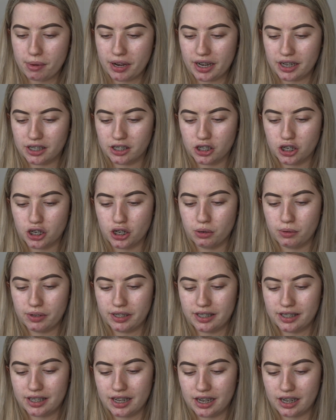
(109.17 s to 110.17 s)
Badescu
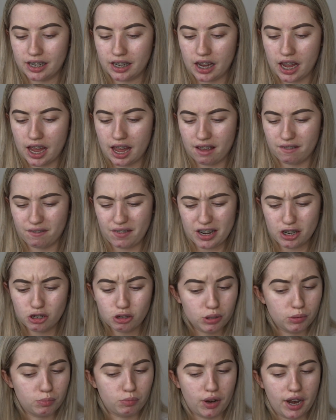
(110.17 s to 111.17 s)
Skincare
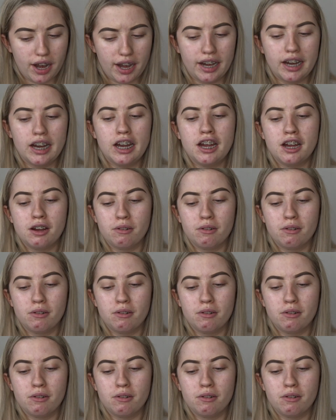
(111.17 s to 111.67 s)
Facial Spray